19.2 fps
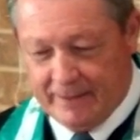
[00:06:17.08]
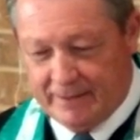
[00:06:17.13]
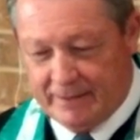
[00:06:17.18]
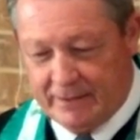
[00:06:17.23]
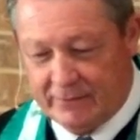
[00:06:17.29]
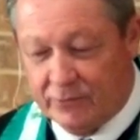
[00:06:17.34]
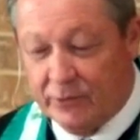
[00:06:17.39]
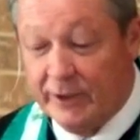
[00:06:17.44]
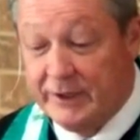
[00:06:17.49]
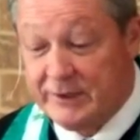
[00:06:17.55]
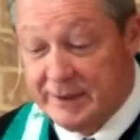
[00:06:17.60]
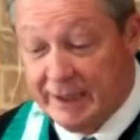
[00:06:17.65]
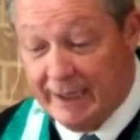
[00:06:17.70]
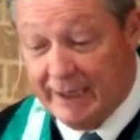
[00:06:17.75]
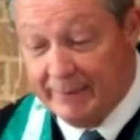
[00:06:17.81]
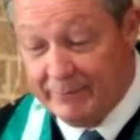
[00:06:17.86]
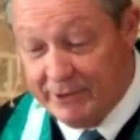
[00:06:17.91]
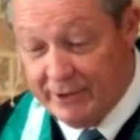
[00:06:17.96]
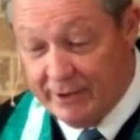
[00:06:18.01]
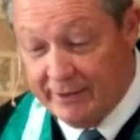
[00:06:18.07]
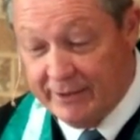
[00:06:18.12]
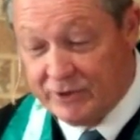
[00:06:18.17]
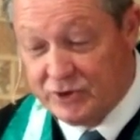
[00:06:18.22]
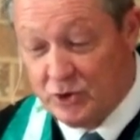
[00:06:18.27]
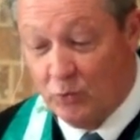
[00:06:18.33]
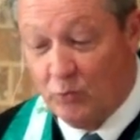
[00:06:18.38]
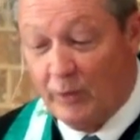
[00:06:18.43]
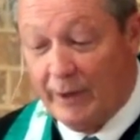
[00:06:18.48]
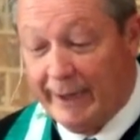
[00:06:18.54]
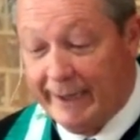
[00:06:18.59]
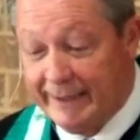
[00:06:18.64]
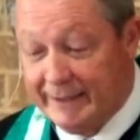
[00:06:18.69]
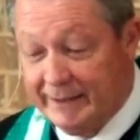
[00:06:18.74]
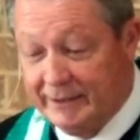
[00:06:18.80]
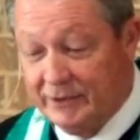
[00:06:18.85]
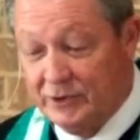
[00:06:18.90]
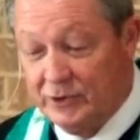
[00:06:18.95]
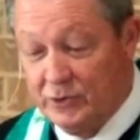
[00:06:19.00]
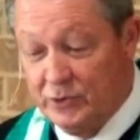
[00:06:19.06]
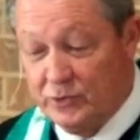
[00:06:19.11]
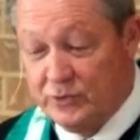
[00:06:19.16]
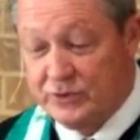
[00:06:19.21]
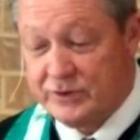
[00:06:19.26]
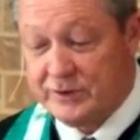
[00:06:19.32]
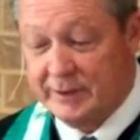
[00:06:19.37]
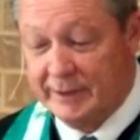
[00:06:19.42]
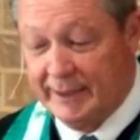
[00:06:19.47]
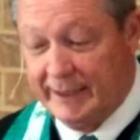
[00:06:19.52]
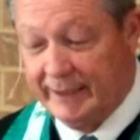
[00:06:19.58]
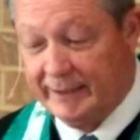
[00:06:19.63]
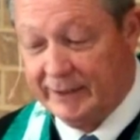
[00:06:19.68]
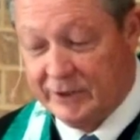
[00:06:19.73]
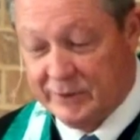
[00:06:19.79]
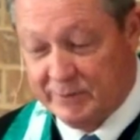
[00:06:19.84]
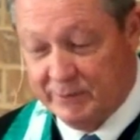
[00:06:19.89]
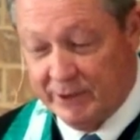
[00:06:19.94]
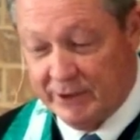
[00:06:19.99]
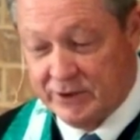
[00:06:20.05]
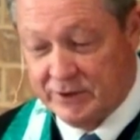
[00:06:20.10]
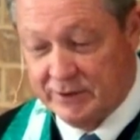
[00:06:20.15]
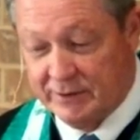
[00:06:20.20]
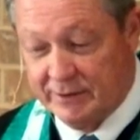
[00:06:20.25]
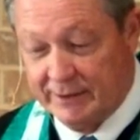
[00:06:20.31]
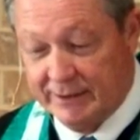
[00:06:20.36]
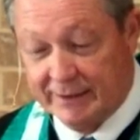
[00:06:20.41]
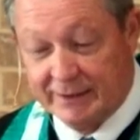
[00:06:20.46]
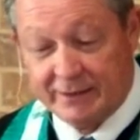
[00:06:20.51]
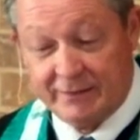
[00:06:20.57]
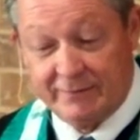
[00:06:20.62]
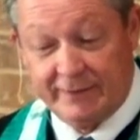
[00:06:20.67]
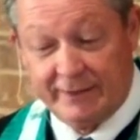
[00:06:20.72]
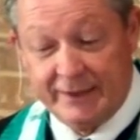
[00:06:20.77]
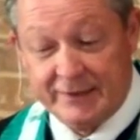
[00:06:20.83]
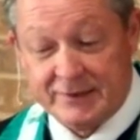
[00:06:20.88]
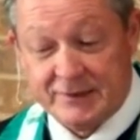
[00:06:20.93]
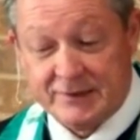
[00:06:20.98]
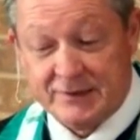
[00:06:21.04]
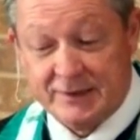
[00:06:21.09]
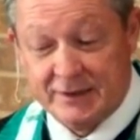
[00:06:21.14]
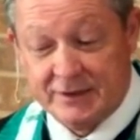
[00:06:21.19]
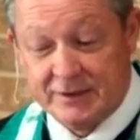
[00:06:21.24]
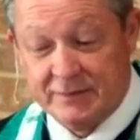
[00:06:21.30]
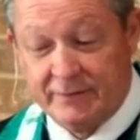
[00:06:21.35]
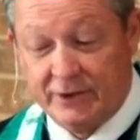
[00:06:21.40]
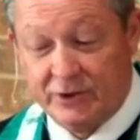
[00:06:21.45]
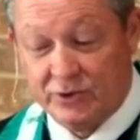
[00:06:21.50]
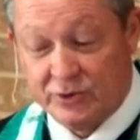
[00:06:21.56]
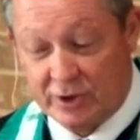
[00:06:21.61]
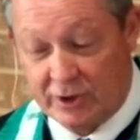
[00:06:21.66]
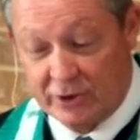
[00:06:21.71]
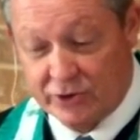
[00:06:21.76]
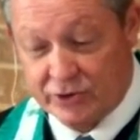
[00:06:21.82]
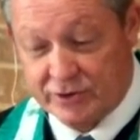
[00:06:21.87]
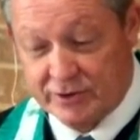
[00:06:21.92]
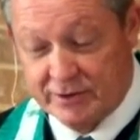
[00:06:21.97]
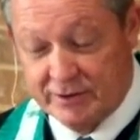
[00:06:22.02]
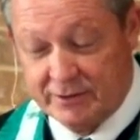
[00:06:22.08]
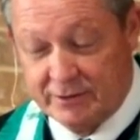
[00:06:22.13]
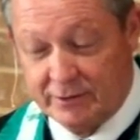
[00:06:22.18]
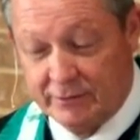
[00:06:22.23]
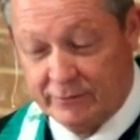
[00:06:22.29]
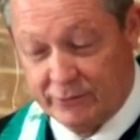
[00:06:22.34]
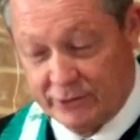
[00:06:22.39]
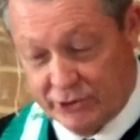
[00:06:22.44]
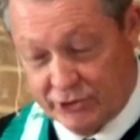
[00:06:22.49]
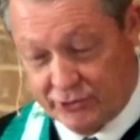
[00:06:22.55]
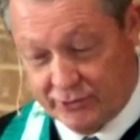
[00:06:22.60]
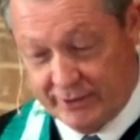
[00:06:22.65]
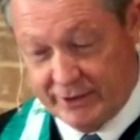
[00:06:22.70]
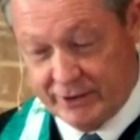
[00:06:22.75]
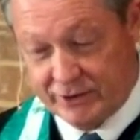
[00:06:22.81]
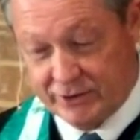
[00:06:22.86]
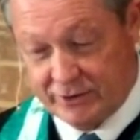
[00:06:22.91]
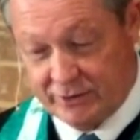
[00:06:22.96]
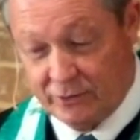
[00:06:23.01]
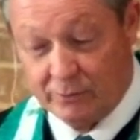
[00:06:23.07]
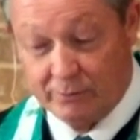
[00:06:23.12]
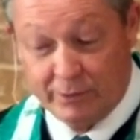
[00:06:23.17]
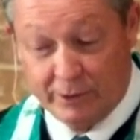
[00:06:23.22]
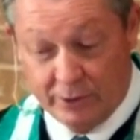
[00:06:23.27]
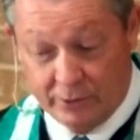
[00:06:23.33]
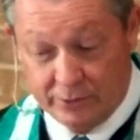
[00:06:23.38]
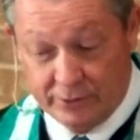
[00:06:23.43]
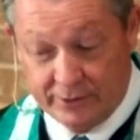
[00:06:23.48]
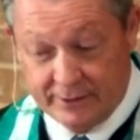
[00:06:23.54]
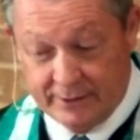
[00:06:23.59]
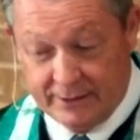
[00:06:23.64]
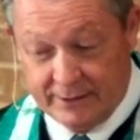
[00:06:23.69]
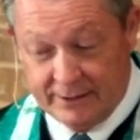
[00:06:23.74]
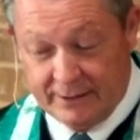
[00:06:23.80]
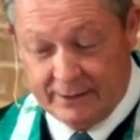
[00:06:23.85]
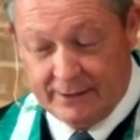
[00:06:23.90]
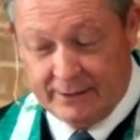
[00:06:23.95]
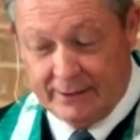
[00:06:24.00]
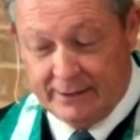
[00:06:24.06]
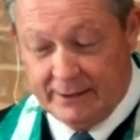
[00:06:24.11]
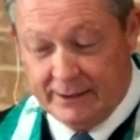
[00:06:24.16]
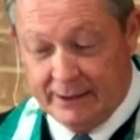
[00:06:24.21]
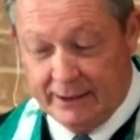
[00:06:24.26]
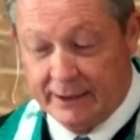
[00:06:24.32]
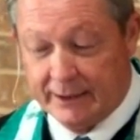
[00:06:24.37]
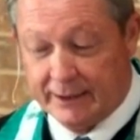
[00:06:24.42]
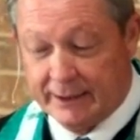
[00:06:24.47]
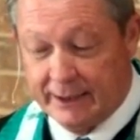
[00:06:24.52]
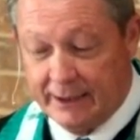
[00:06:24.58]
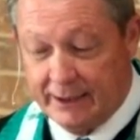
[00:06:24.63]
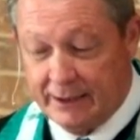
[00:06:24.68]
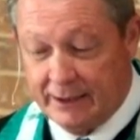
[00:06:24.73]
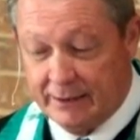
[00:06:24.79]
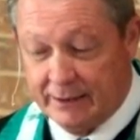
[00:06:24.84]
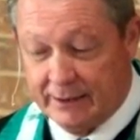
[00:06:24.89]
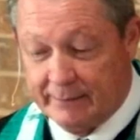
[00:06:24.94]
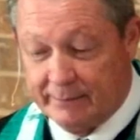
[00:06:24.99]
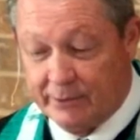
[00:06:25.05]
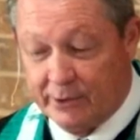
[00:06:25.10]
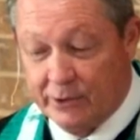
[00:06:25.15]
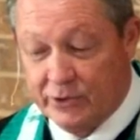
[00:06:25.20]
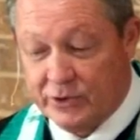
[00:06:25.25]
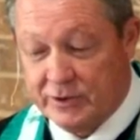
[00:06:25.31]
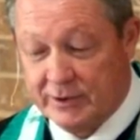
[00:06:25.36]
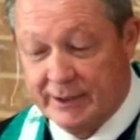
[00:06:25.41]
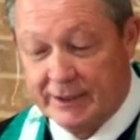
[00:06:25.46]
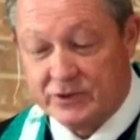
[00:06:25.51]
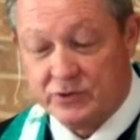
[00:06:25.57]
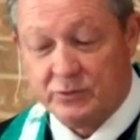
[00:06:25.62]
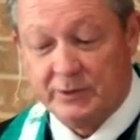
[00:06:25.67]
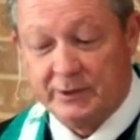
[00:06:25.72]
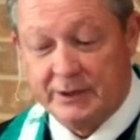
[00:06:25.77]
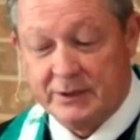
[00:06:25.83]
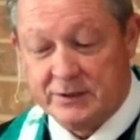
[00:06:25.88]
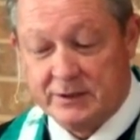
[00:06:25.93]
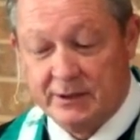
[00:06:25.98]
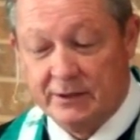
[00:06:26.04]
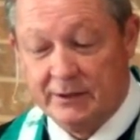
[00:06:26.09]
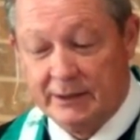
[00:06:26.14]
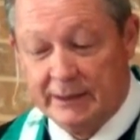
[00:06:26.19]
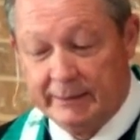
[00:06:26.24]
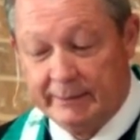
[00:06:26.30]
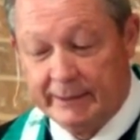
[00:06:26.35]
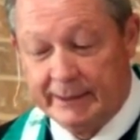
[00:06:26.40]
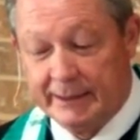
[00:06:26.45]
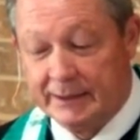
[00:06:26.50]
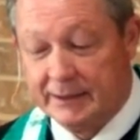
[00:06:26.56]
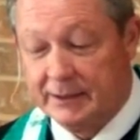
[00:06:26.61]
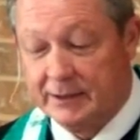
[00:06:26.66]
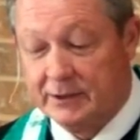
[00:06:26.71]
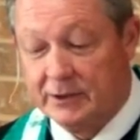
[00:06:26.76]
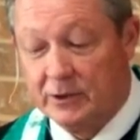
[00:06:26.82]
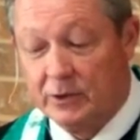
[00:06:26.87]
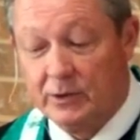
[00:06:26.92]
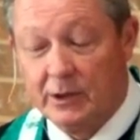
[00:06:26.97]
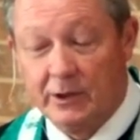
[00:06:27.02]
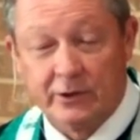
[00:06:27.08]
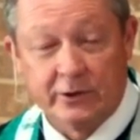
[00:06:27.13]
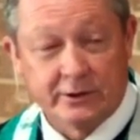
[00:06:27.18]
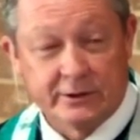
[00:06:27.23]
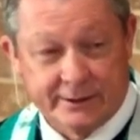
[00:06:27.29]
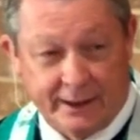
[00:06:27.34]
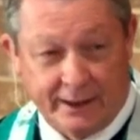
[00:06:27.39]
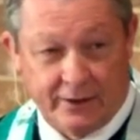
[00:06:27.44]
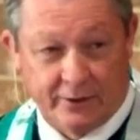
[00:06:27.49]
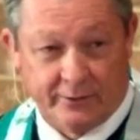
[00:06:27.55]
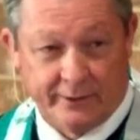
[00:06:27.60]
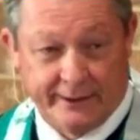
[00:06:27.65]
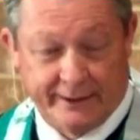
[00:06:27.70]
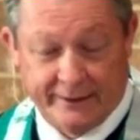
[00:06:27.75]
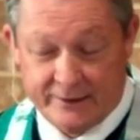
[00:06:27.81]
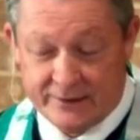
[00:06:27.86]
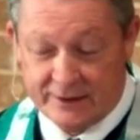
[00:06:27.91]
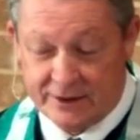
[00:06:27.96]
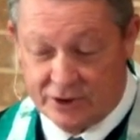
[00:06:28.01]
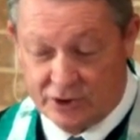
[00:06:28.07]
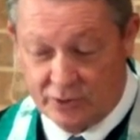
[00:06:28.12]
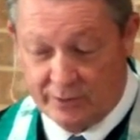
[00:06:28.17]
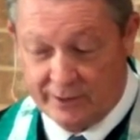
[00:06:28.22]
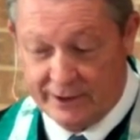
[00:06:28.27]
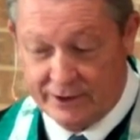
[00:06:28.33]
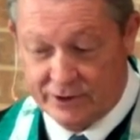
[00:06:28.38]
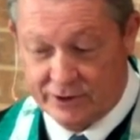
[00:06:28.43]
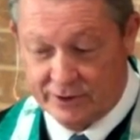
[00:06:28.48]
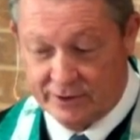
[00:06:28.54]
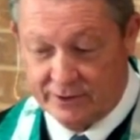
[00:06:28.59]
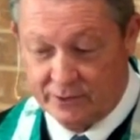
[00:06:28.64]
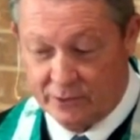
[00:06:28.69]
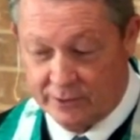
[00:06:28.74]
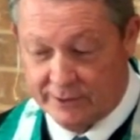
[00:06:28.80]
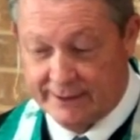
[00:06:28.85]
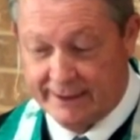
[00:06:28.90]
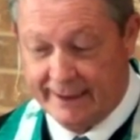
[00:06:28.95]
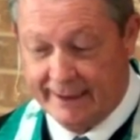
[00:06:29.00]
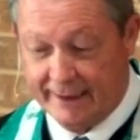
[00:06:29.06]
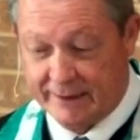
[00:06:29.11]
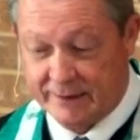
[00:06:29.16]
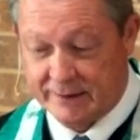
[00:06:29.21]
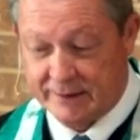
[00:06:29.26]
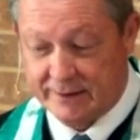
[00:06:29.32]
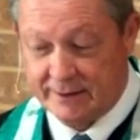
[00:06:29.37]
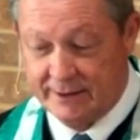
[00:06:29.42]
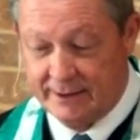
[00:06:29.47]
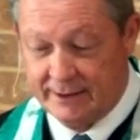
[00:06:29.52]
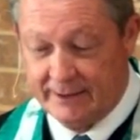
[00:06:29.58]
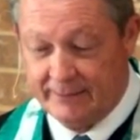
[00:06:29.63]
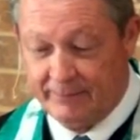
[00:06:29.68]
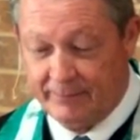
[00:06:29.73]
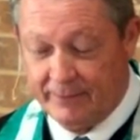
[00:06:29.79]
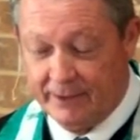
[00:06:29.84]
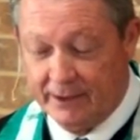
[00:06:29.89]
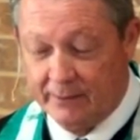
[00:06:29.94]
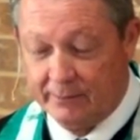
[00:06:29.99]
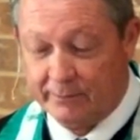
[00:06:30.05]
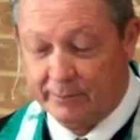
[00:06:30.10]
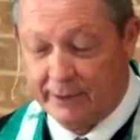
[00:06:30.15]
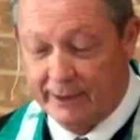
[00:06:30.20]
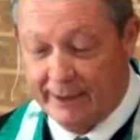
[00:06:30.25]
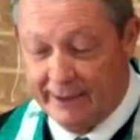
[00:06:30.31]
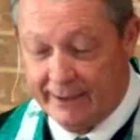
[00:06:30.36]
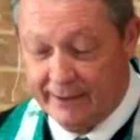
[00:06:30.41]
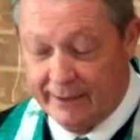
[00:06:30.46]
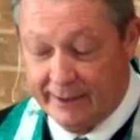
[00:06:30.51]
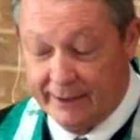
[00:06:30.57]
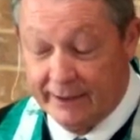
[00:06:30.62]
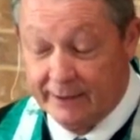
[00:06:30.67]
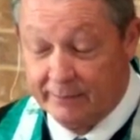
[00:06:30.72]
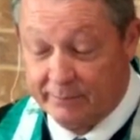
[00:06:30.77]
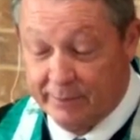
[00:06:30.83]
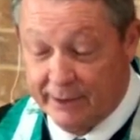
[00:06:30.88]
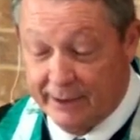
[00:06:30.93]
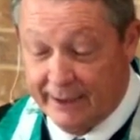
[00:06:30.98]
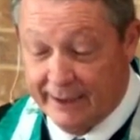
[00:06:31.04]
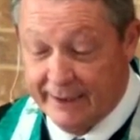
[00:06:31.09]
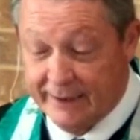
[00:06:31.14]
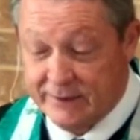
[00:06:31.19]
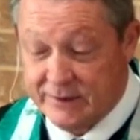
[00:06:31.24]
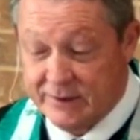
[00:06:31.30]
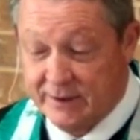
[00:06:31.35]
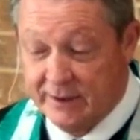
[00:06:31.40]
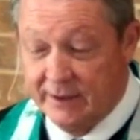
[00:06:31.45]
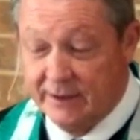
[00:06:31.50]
The phrase, I'm done, is a widely used slang expression that conveys a sense of exhaustion or frustration or both, indicating that a person has reached their limit and can no longer tolerate a situation or task. It implies